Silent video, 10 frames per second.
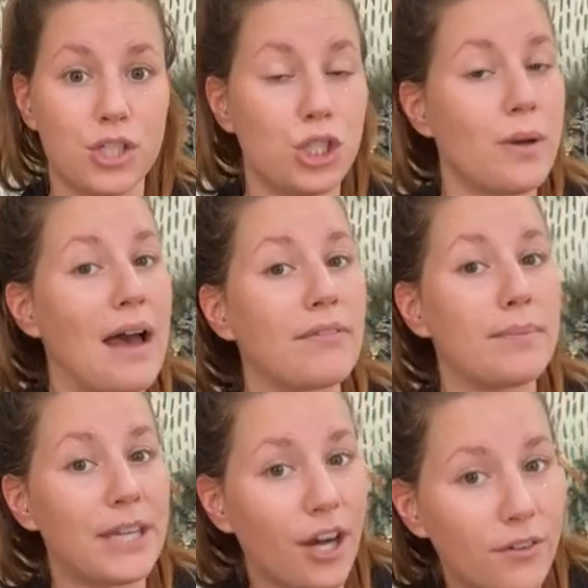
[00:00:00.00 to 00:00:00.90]
Do you have a
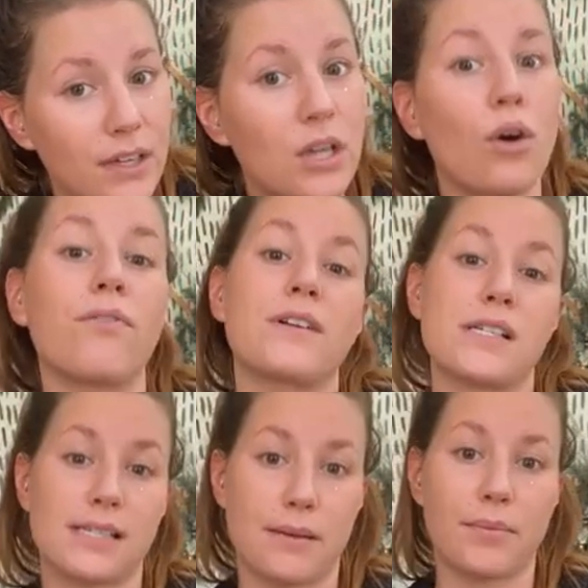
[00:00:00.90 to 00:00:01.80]
PRV goal for
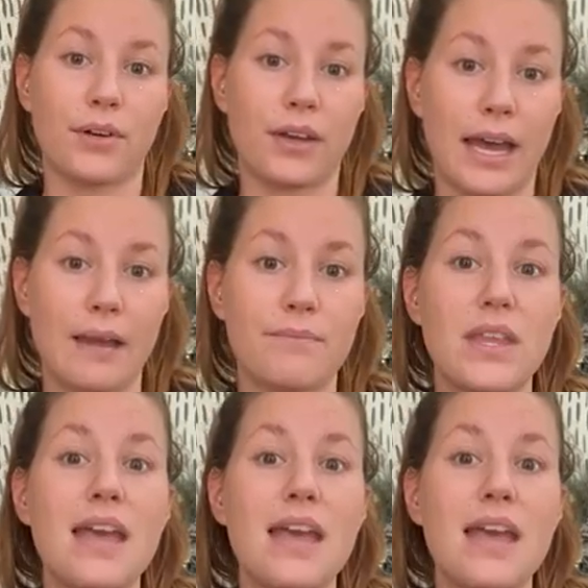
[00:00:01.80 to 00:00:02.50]
December, okay?